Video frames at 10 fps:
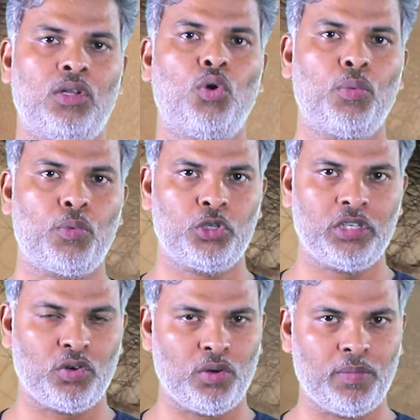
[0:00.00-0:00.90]
and the whole
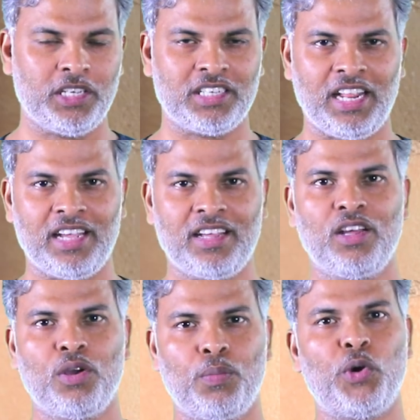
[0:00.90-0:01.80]
procedure will be just like
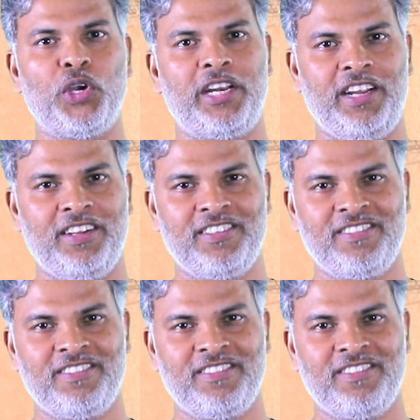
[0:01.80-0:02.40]
poetry.